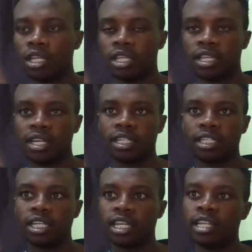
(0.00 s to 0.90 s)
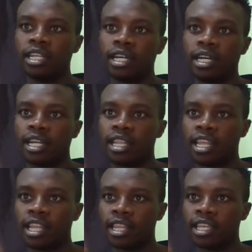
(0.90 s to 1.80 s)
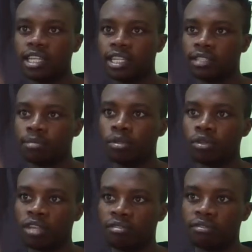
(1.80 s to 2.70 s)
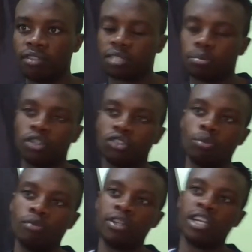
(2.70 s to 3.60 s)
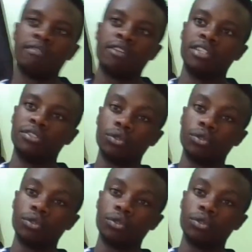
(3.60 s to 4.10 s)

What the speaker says: Yeah. And the other thing, it's below the 50 exponential moving average.